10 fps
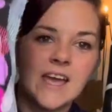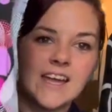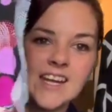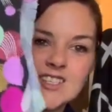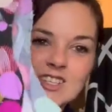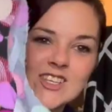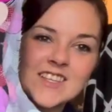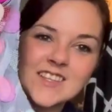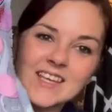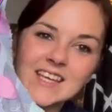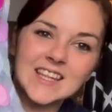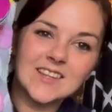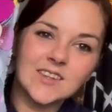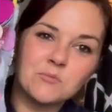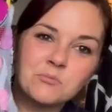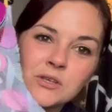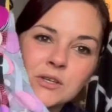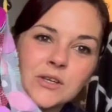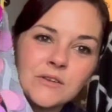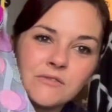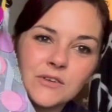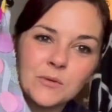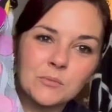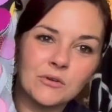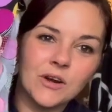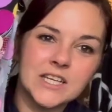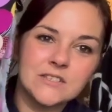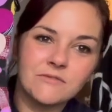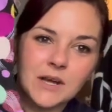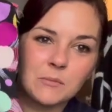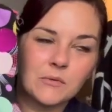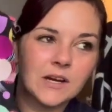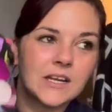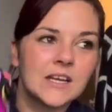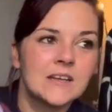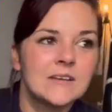And as you can see, this is a beautiful bright fabric.